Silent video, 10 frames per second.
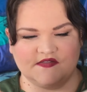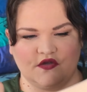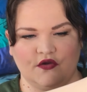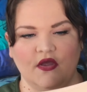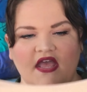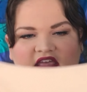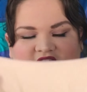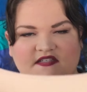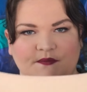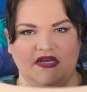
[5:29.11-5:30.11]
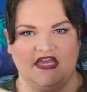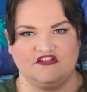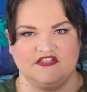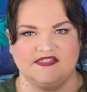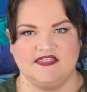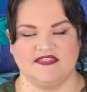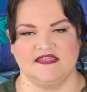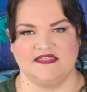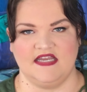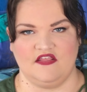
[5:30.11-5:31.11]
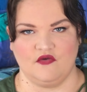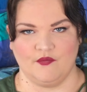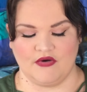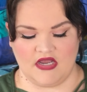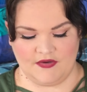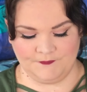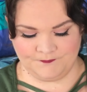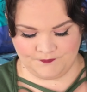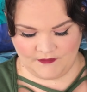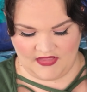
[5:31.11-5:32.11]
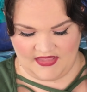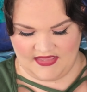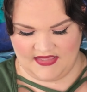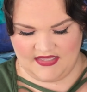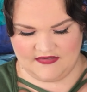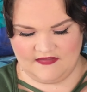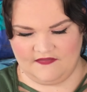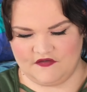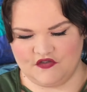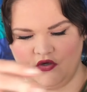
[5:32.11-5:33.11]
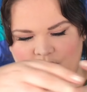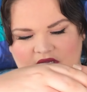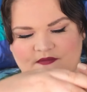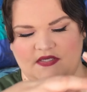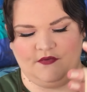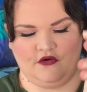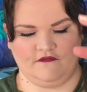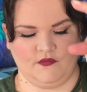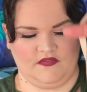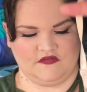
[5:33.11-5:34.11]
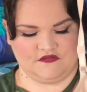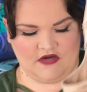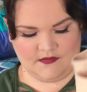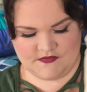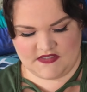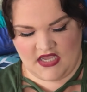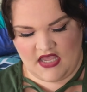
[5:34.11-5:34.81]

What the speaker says: So this bit actually sits underneath your bra, and then the top comes up and over with the straps.